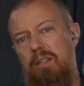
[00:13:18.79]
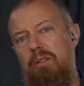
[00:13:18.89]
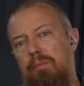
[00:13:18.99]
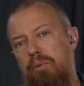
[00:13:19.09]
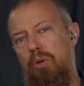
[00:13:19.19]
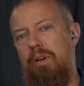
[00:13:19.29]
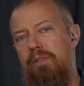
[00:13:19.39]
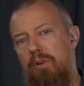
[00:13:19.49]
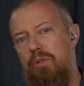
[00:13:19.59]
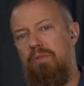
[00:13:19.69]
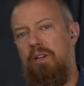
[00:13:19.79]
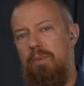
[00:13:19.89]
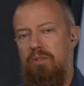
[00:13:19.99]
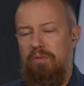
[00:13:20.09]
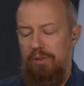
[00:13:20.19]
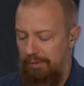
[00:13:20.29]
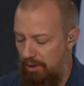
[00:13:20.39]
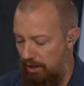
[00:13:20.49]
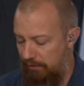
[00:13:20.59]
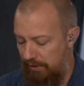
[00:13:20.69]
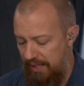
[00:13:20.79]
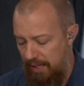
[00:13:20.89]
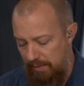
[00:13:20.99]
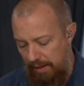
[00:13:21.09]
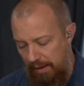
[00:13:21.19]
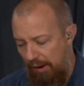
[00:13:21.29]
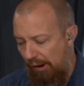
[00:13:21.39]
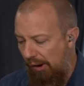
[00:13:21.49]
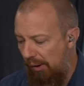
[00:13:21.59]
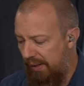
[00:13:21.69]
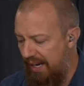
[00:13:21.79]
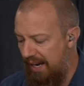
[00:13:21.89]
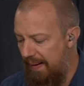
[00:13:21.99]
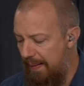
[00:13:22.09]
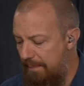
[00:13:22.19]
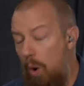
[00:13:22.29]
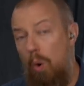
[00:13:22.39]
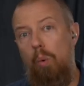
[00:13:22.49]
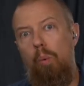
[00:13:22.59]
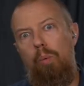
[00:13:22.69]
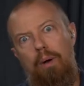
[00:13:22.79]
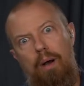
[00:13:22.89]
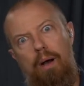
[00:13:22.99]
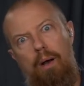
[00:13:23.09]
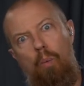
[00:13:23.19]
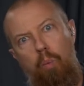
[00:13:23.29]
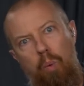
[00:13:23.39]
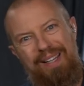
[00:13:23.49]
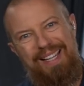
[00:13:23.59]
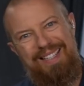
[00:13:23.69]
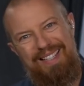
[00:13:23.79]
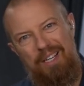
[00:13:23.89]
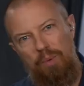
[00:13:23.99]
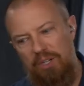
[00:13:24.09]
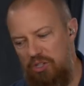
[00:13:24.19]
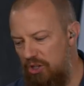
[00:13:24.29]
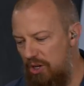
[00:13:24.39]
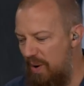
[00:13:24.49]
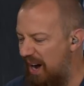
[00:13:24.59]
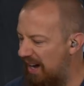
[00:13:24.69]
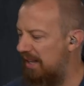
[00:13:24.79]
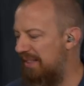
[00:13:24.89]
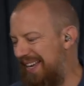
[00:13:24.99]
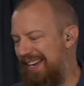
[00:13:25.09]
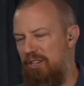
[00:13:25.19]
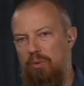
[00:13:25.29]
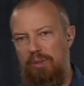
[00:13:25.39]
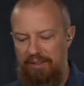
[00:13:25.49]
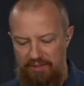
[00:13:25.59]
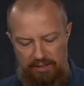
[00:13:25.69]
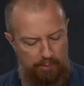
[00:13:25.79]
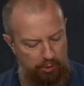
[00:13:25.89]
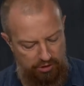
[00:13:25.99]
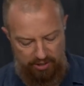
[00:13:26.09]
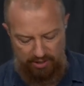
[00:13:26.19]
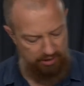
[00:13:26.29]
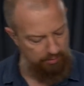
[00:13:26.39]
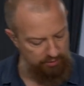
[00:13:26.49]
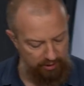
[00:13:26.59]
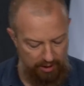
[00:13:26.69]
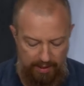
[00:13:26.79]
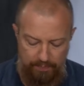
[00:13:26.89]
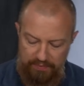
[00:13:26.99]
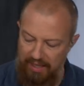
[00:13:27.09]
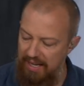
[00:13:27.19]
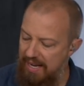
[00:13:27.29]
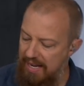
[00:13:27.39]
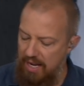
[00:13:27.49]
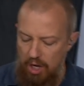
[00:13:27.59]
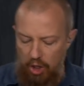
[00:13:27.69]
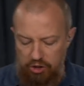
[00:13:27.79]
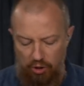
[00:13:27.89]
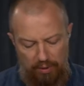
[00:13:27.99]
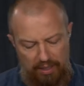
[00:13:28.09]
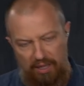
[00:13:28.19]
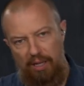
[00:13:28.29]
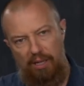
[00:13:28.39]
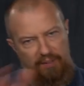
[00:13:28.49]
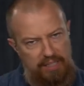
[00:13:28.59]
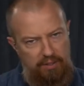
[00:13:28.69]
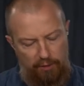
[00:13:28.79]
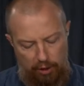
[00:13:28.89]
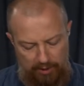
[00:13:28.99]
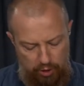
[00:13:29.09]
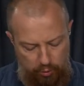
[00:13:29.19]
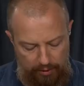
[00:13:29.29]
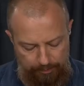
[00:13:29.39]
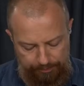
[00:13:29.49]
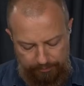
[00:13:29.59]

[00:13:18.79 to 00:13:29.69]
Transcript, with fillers: you, ProGrade folks, very much for offering that up. Okay, um, oh, one last thing that I wanted to show you. Ha, the actual live demo portion of this I almost forgot about. So if any of you follow me on Twitter,